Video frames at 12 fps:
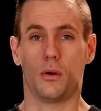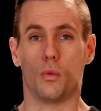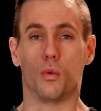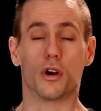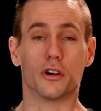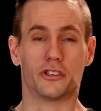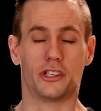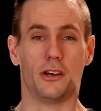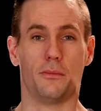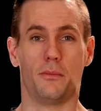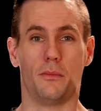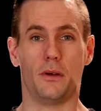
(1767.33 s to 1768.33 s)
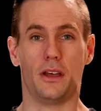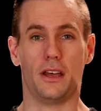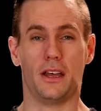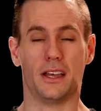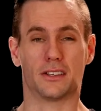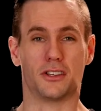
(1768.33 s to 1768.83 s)
Worship
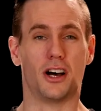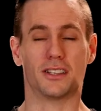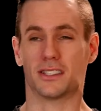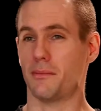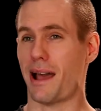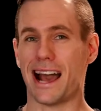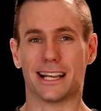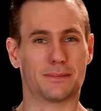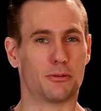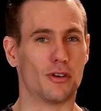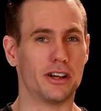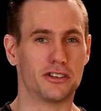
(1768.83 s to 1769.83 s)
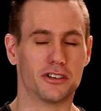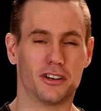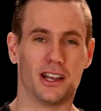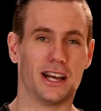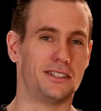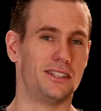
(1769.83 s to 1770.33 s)
is not some
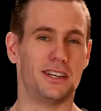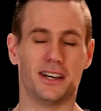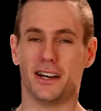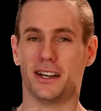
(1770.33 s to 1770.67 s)
aspirational idea.